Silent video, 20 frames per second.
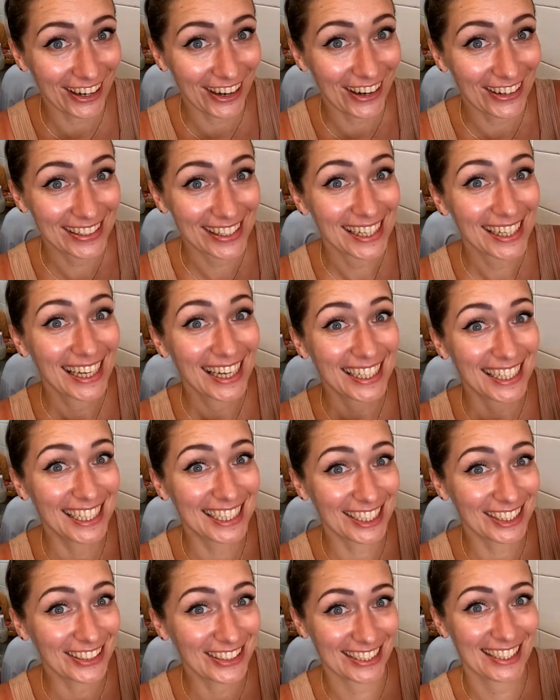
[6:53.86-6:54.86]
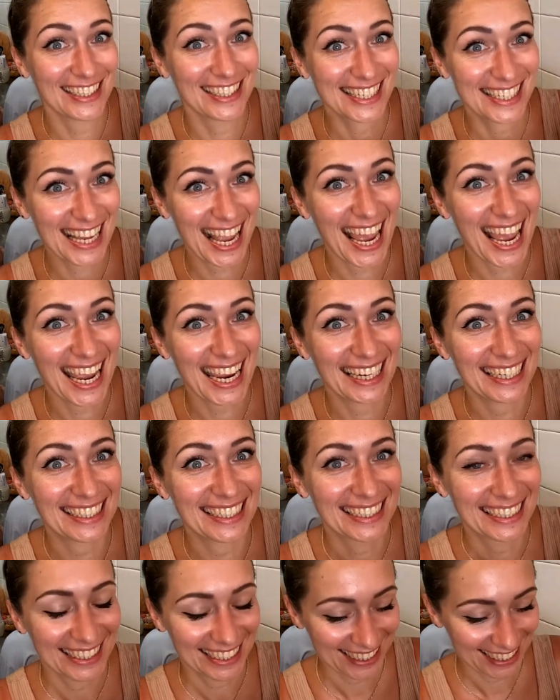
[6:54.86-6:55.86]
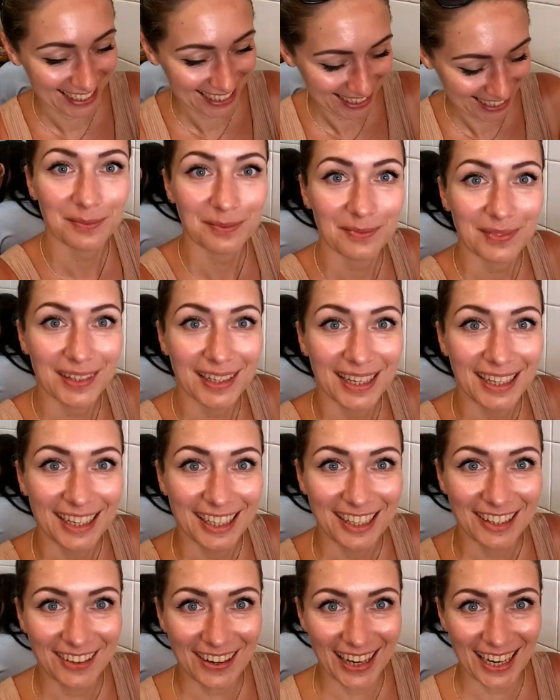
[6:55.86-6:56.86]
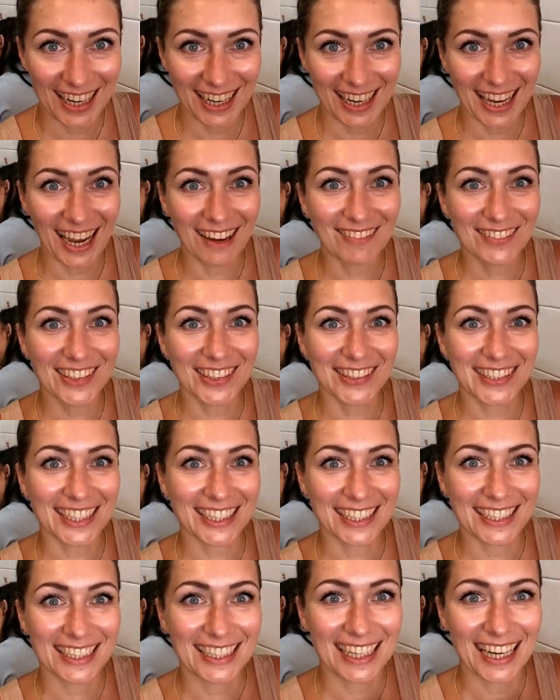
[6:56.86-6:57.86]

god, this looks insane. Right, I'm gonna,